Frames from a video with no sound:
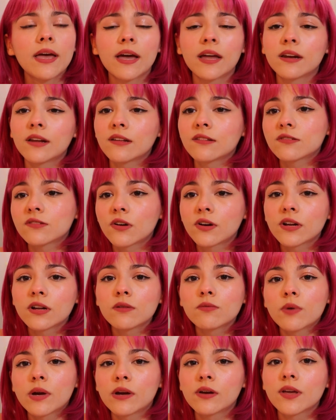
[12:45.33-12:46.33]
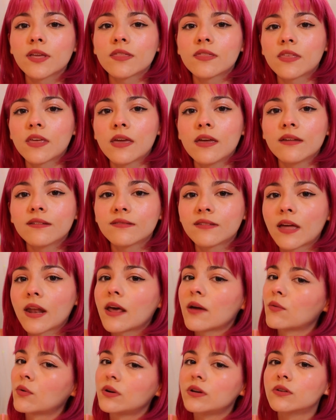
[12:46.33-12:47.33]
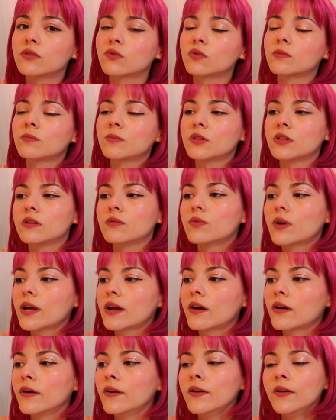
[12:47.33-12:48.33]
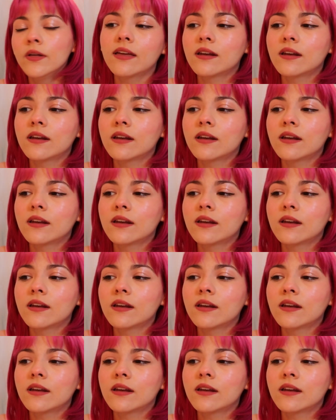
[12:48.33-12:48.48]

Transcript: and I started wearing things that I wouldn't normally wear,